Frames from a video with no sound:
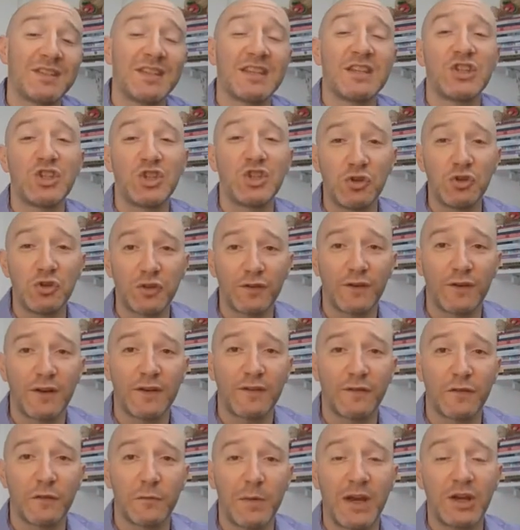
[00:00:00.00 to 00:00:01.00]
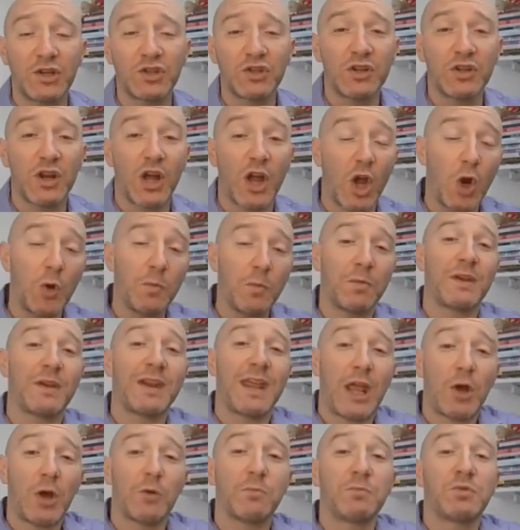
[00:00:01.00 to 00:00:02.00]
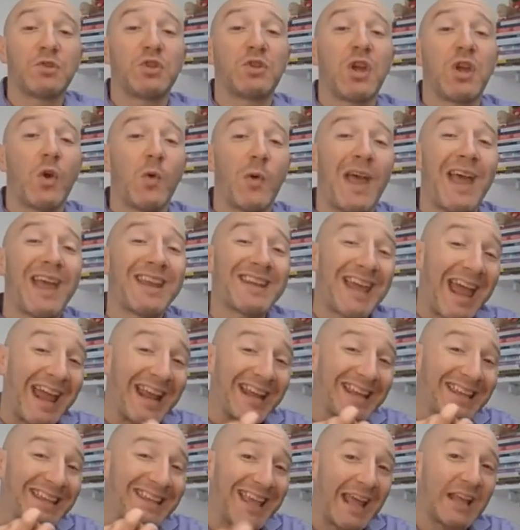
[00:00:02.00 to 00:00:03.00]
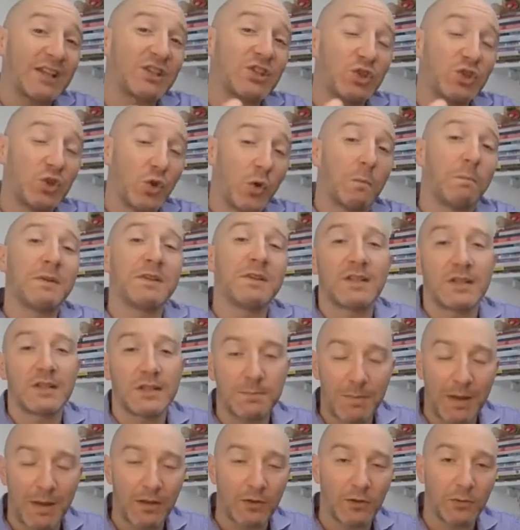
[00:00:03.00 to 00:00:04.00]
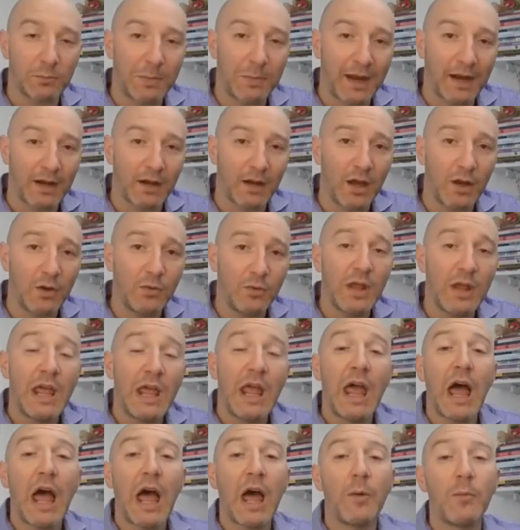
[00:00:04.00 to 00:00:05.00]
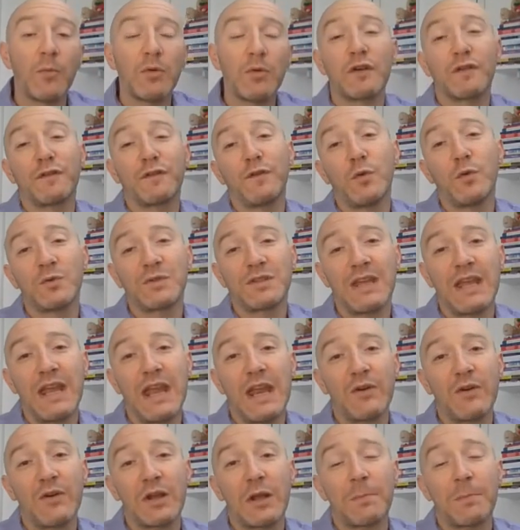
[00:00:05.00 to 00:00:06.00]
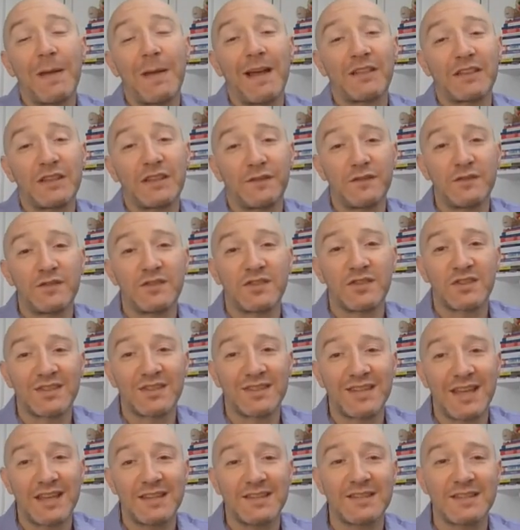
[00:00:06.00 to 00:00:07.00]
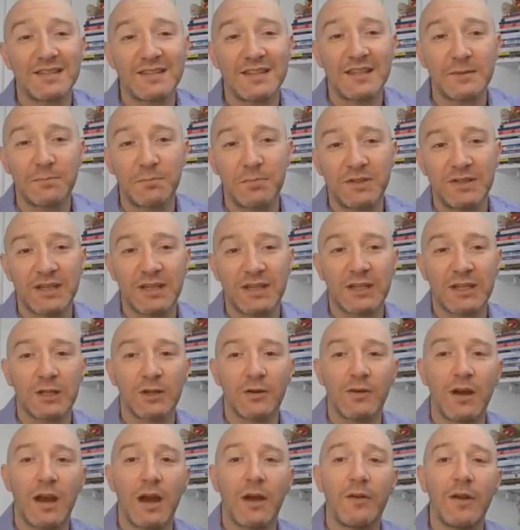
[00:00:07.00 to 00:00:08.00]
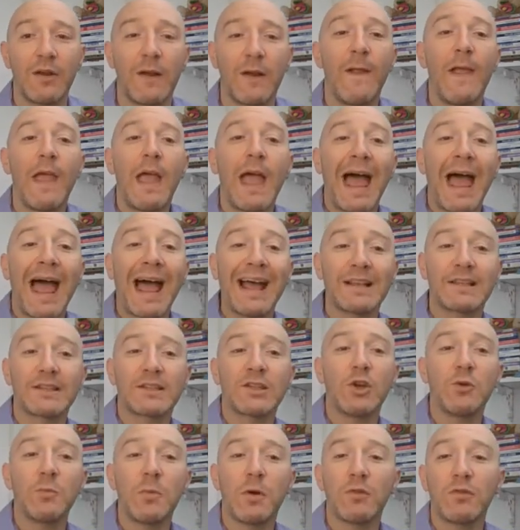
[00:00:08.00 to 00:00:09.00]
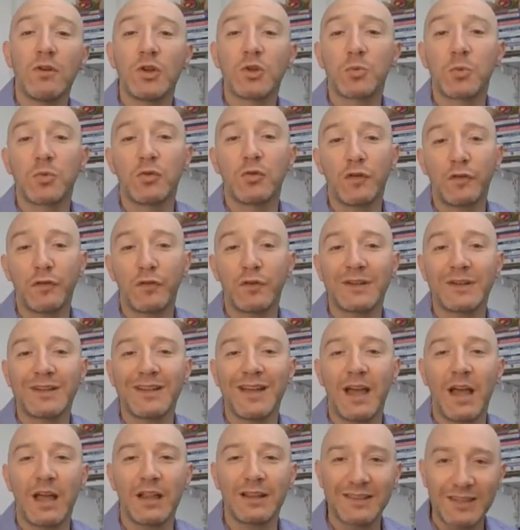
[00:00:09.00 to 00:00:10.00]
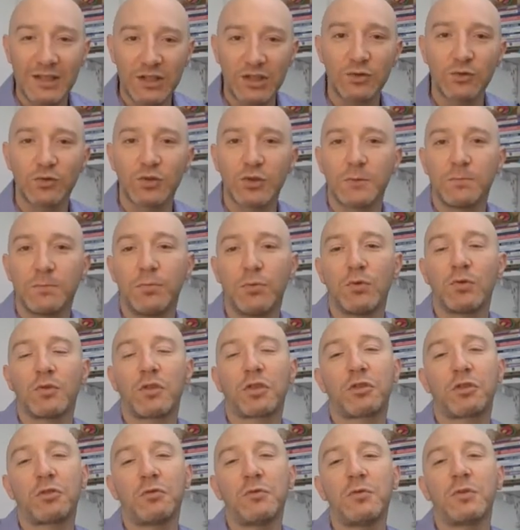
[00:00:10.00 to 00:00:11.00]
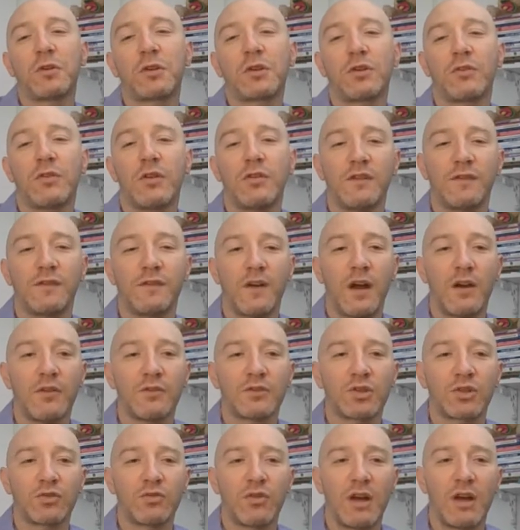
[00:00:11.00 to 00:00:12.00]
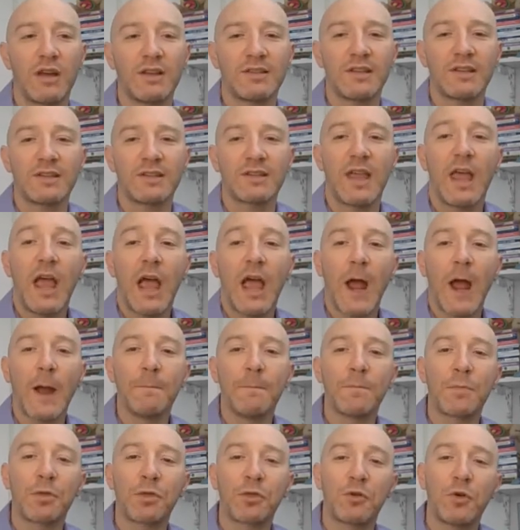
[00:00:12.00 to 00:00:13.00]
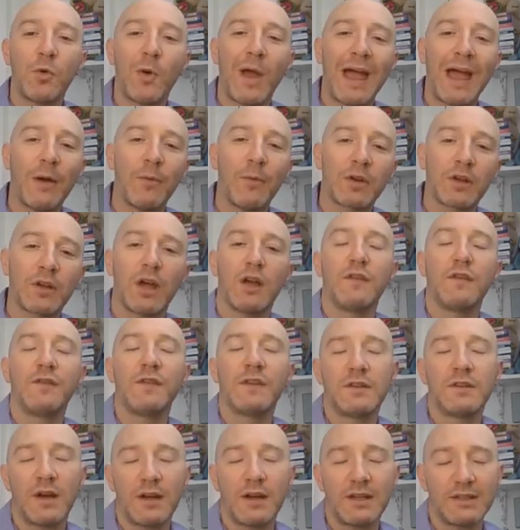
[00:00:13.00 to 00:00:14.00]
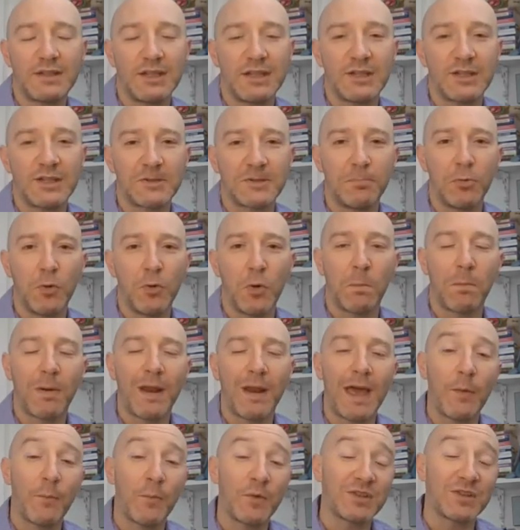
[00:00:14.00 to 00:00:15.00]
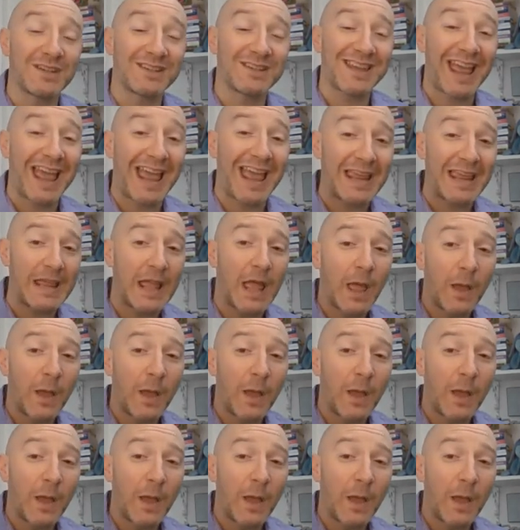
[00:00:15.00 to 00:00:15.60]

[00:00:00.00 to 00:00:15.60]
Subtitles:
is useful information. I hope that it helps you go ahead and get your business bounce back loan. We look forward to hearing about different successes in this particular area. At Sobell Rhodes, we're offering additional support through the coronavirus crisis, through our COVID-19 support plan, which is a